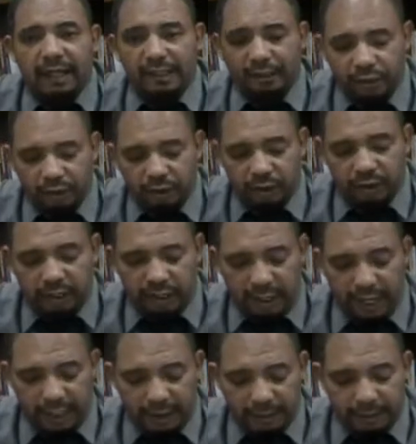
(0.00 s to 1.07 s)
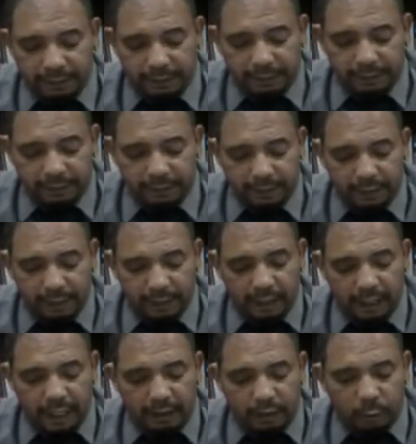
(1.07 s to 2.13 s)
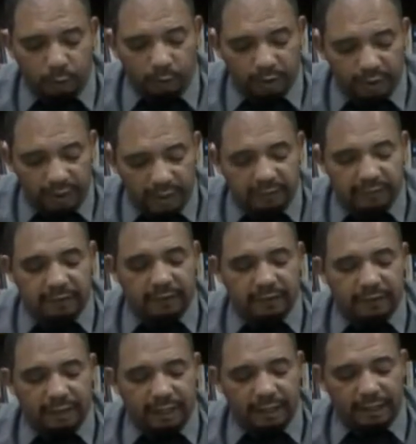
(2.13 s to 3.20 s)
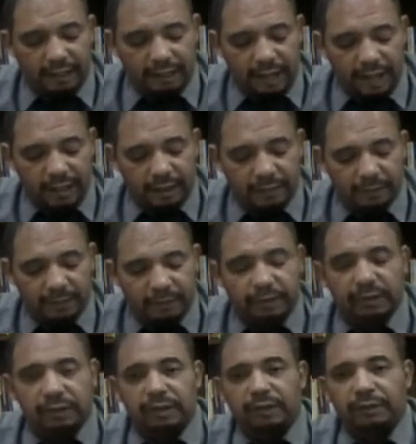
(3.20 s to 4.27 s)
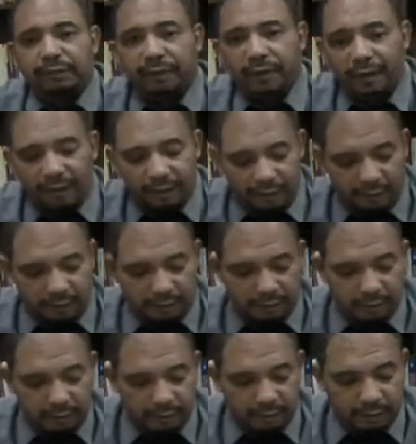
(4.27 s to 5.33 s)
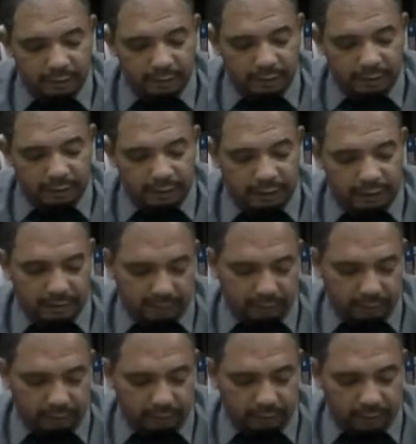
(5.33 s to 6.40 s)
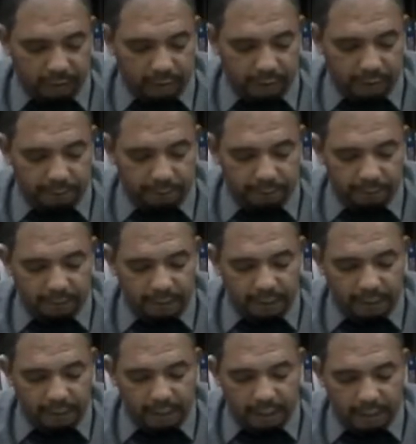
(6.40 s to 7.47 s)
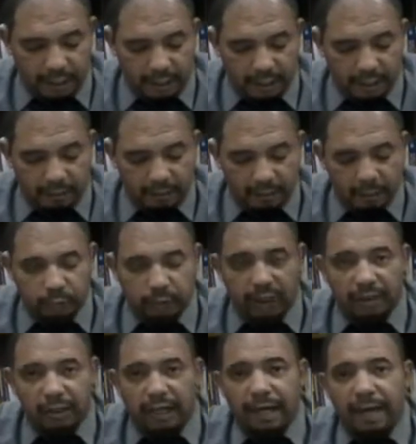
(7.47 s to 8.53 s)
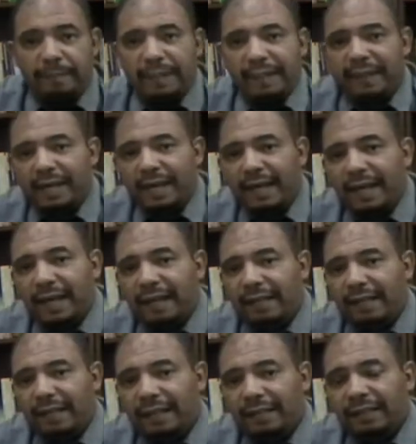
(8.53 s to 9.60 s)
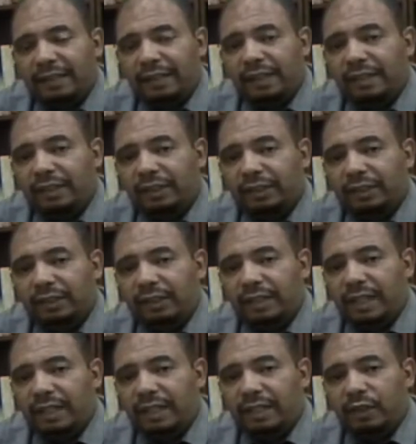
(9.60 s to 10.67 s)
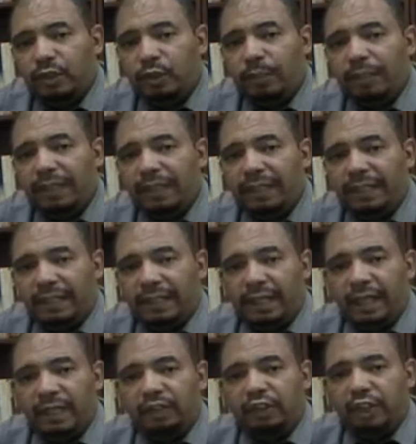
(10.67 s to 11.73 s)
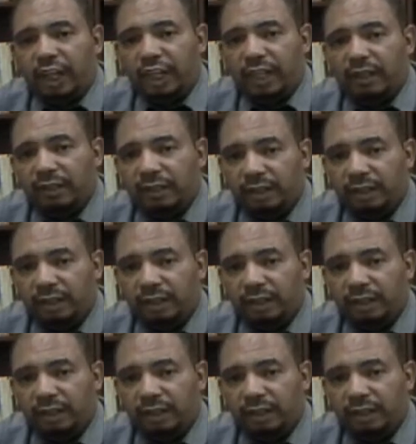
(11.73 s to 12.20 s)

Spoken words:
Richard, her husband, and old Stephen, her husband's father. Okay, but the discussions that they normally engage in